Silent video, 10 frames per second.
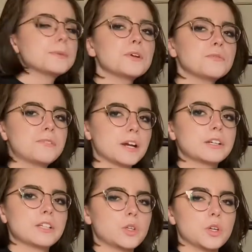I'm still
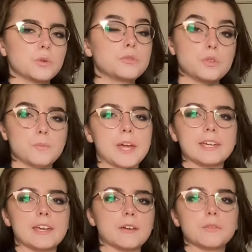very new to
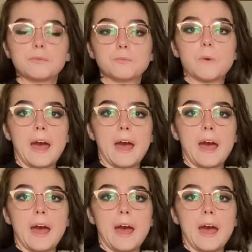making